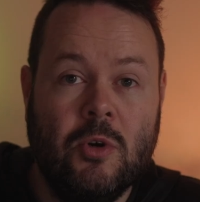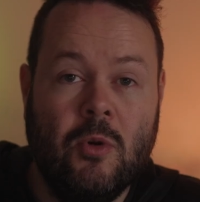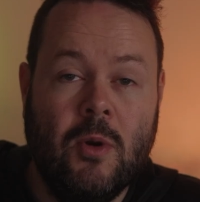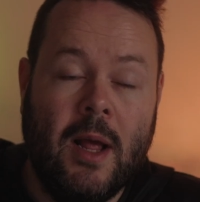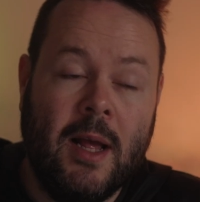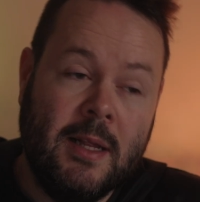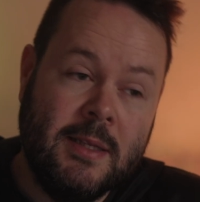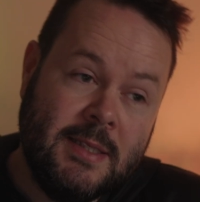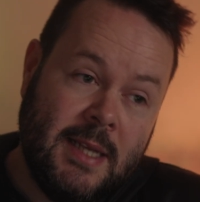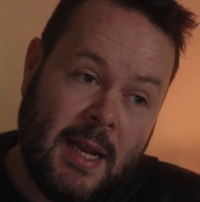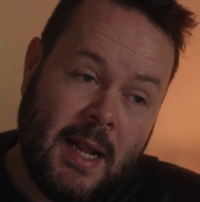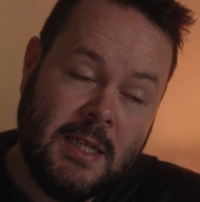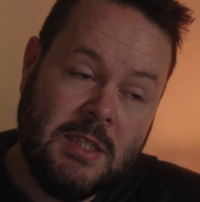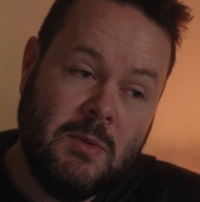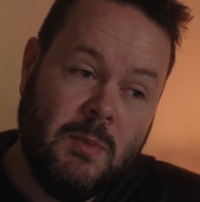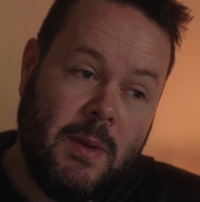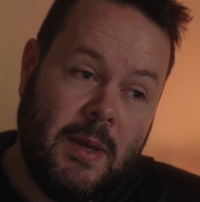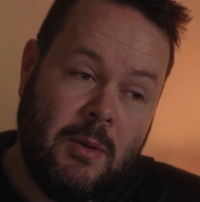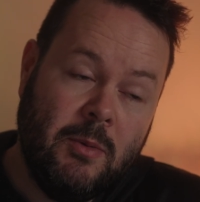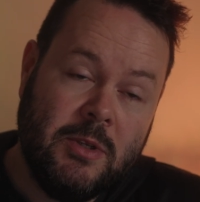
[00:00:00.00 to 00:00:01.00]
at
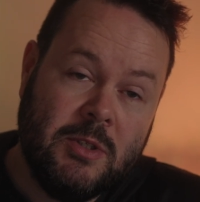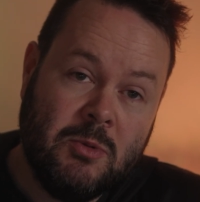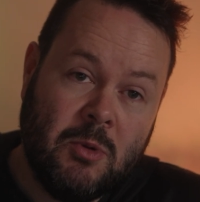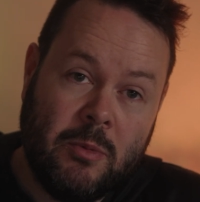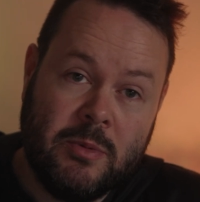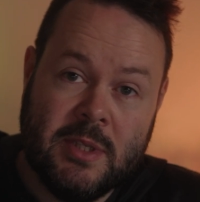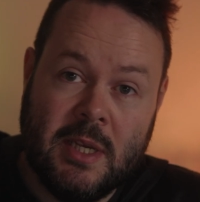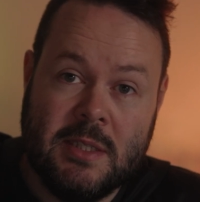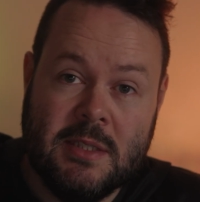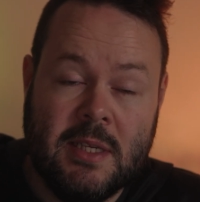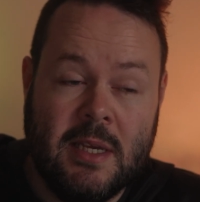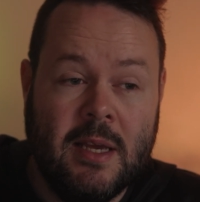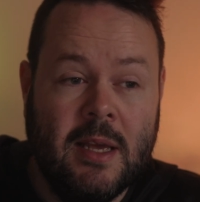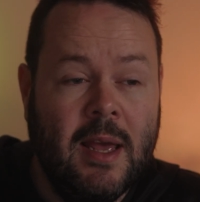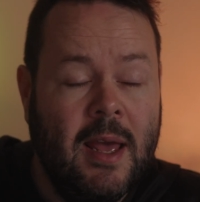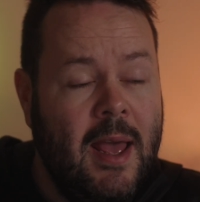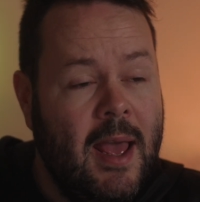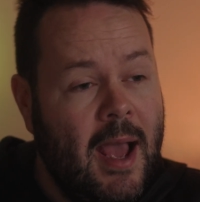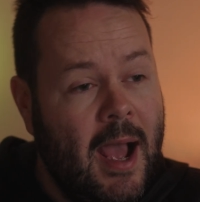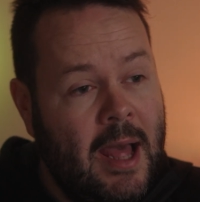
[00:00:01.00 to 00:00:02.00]
1080p, which is what we're testing.
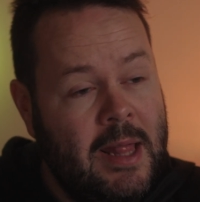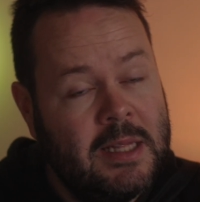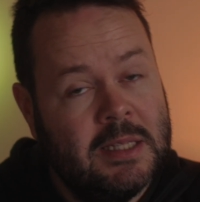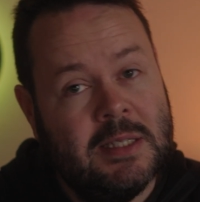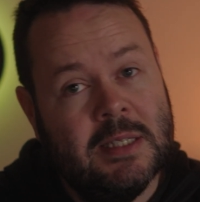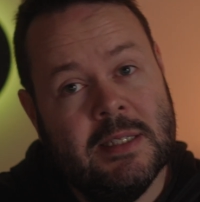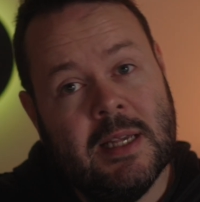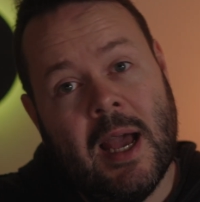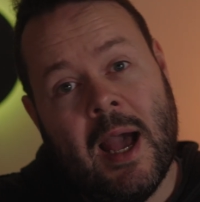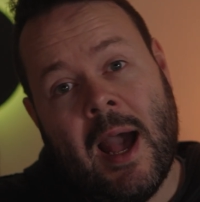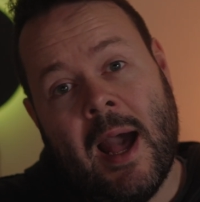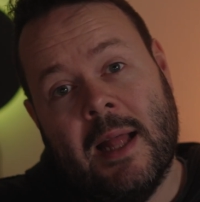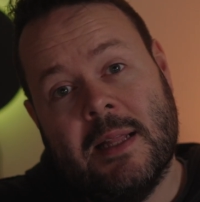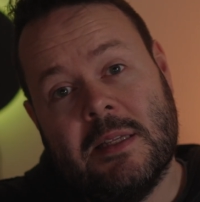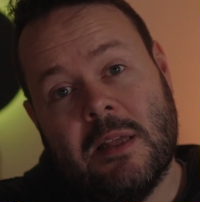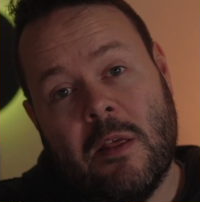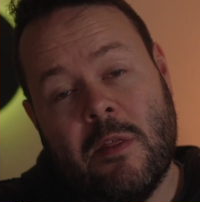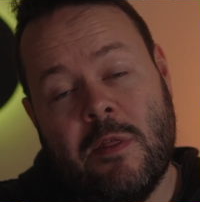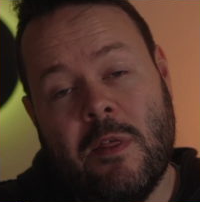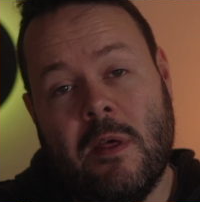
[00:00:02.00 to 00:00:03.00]
And this is at
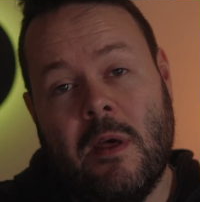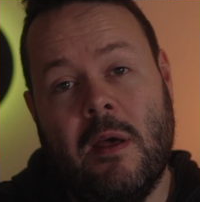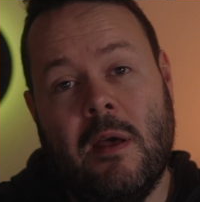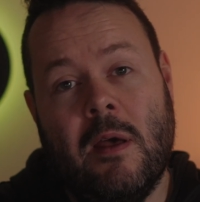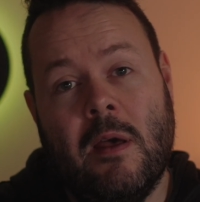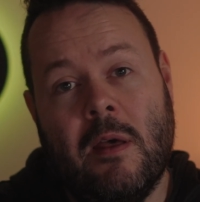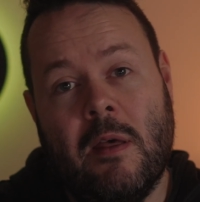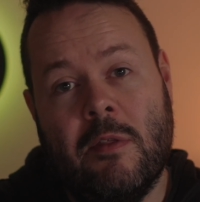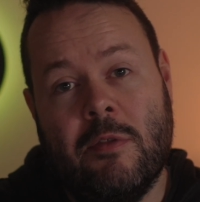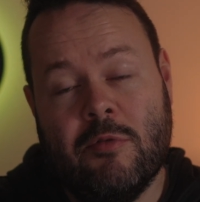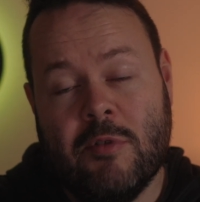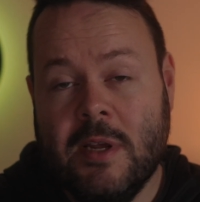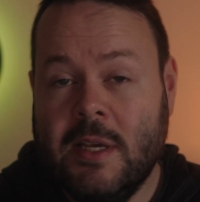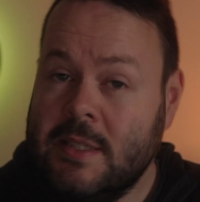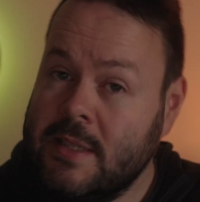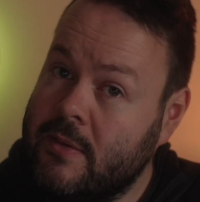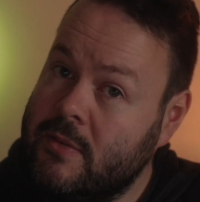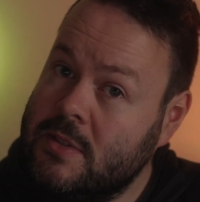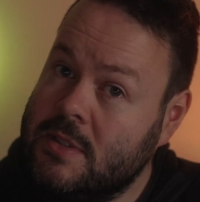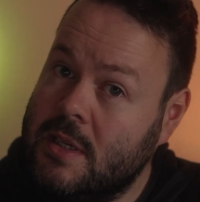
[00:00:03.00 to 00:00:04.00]

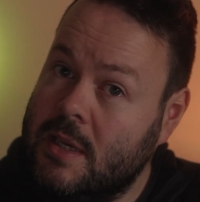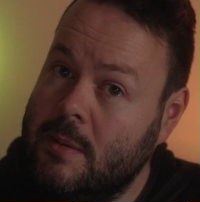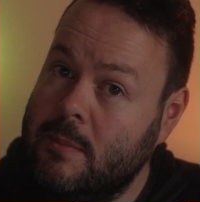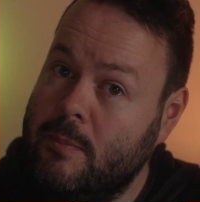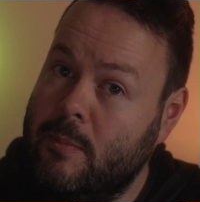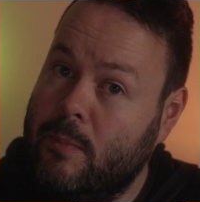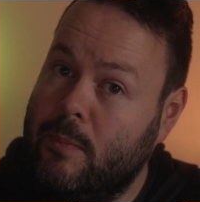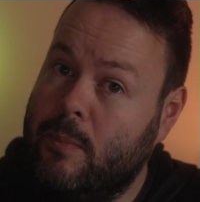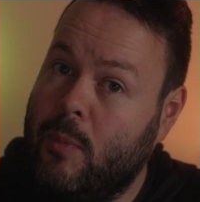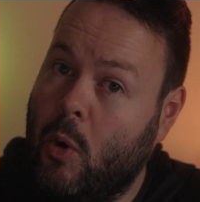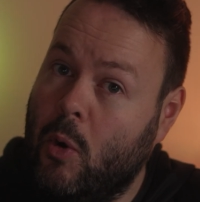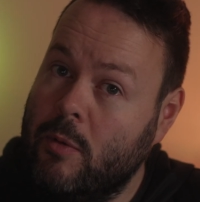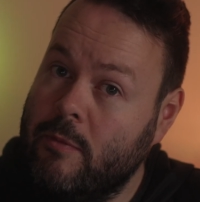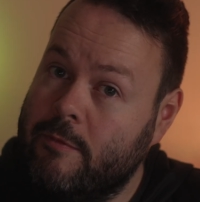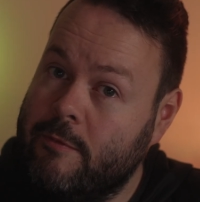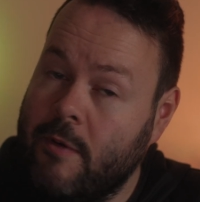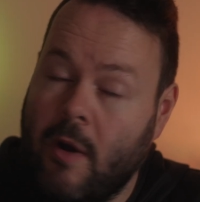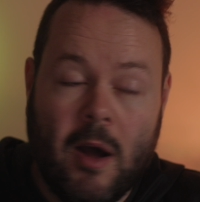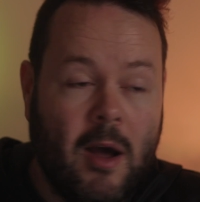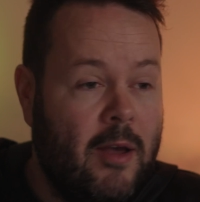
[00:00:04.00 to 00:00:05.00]

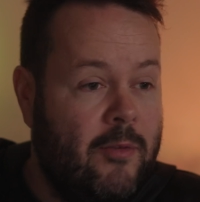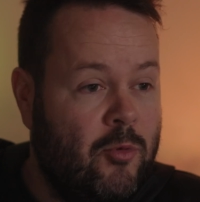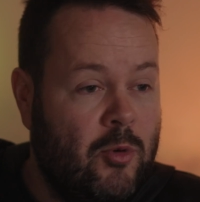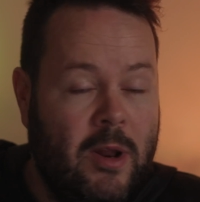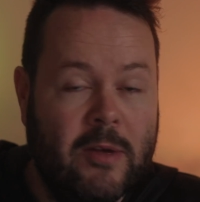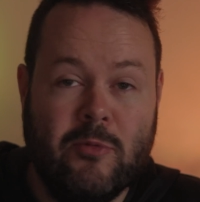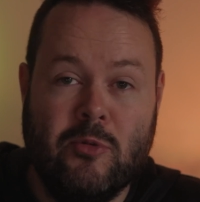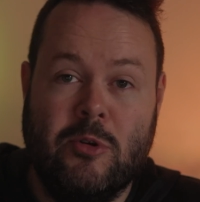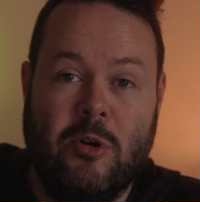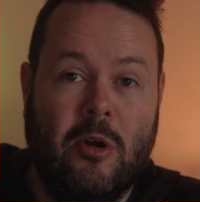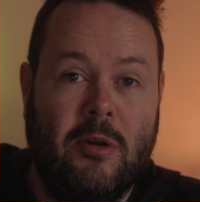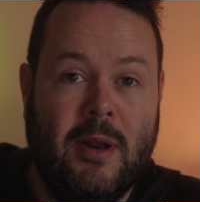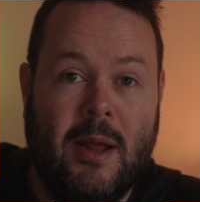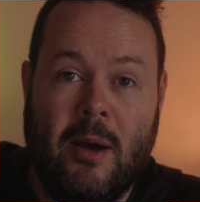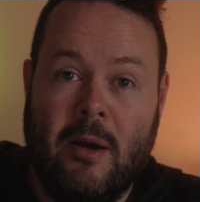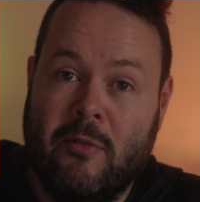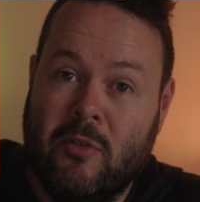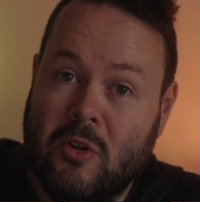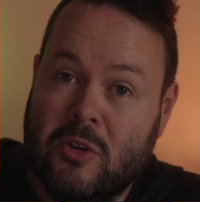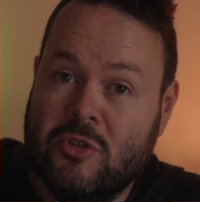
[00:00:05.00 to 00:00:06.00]
317.5, whatever we're on now.
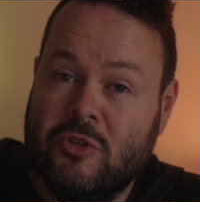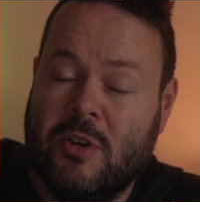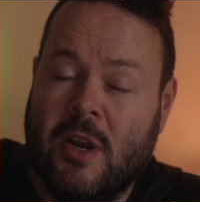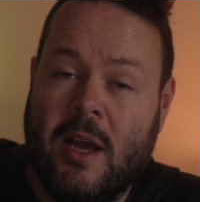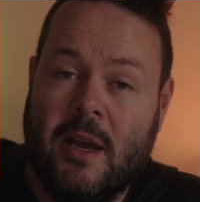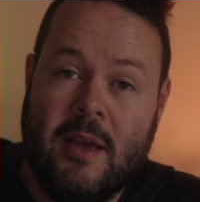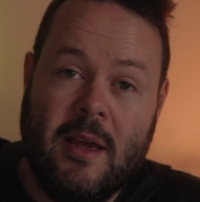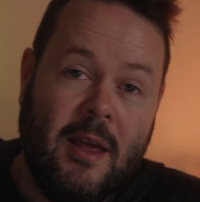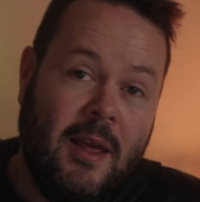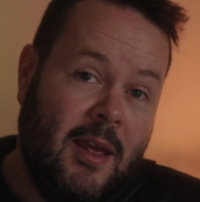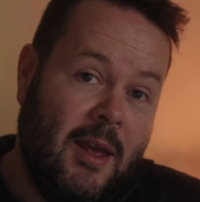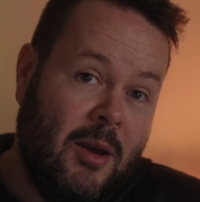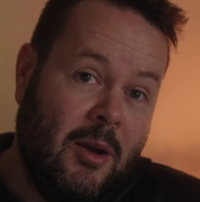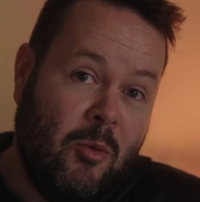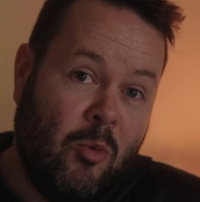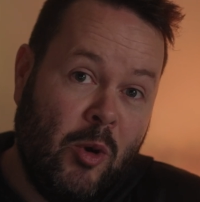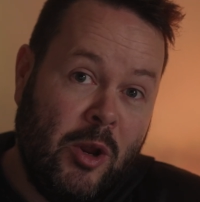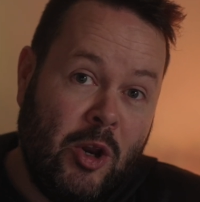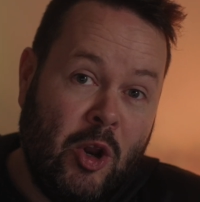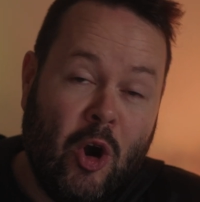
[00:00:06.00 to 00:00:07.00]
I've lost track.
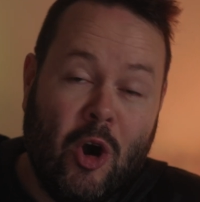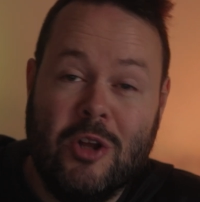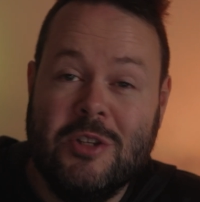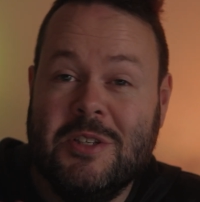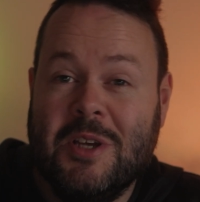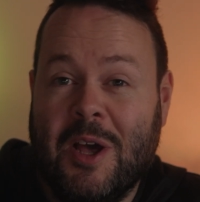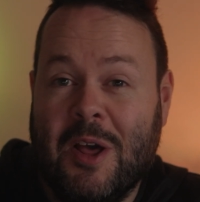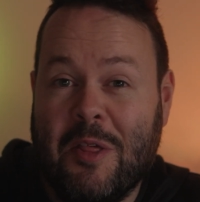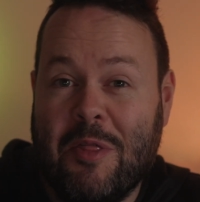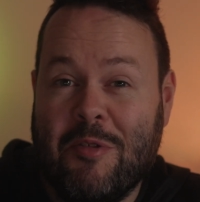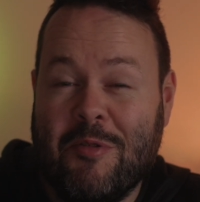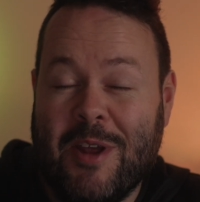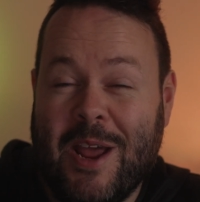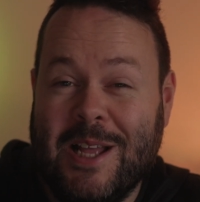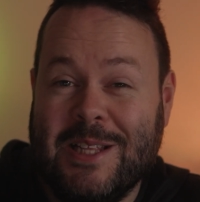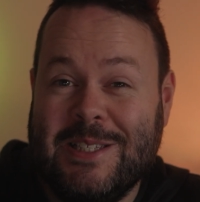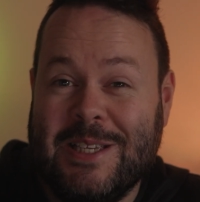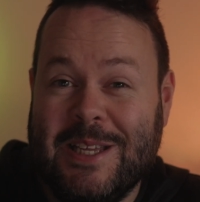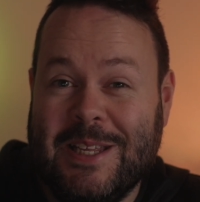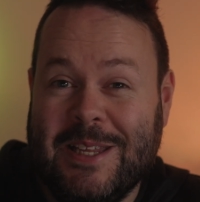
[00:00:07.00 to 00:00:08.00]
We're not at
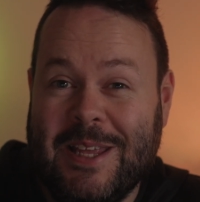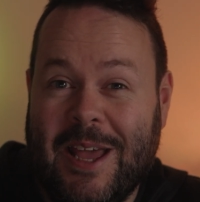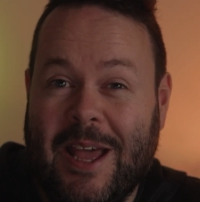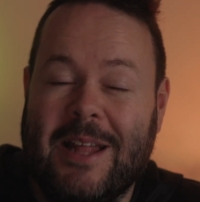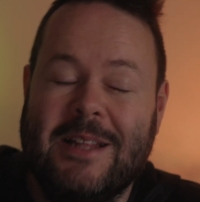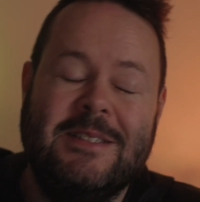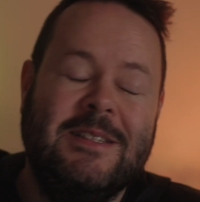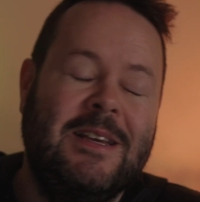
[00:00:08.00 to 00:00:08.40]
318 yet.